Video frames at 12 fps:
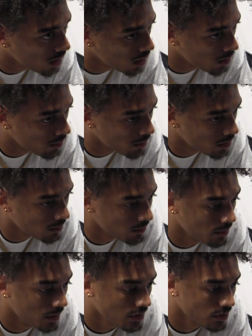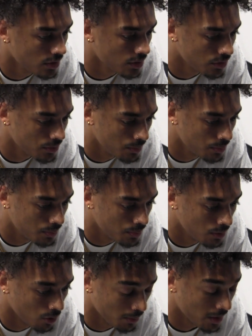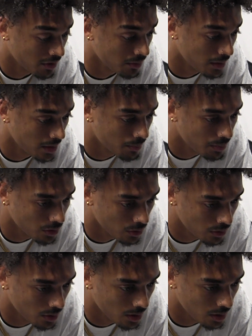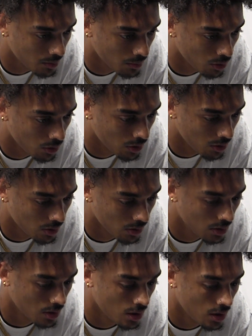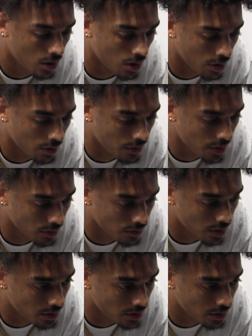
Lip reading: It makes me build more on things